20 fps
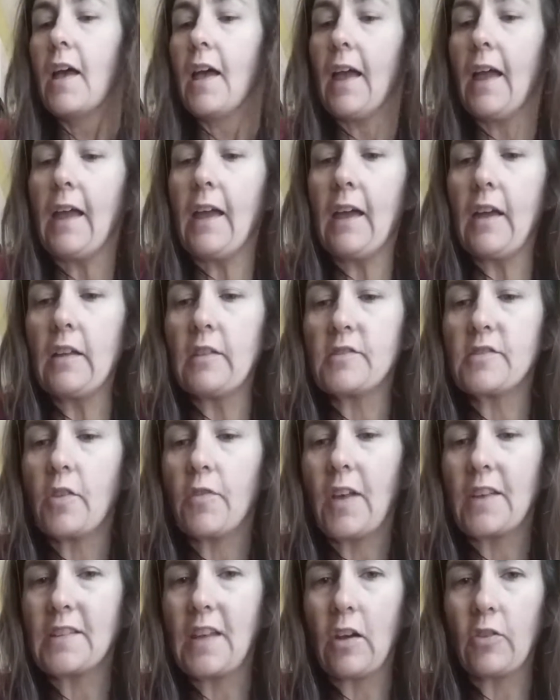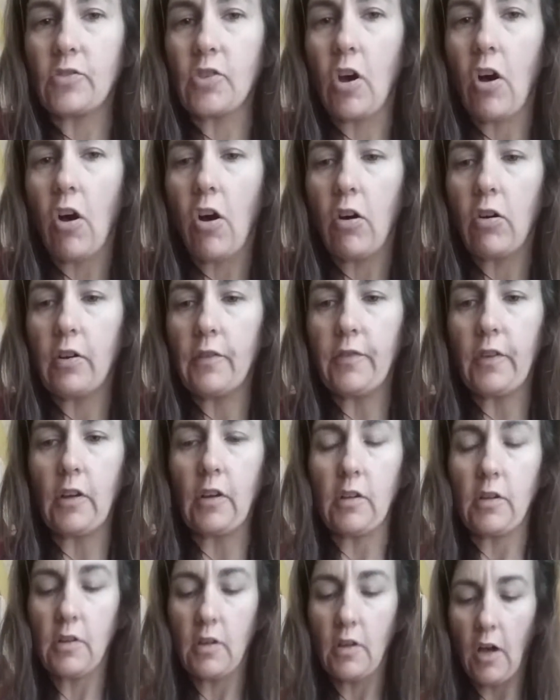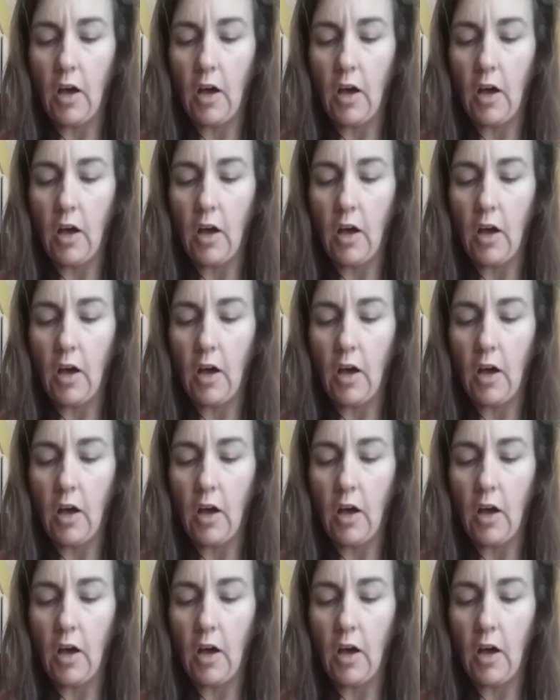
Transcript: And so that's how tall of a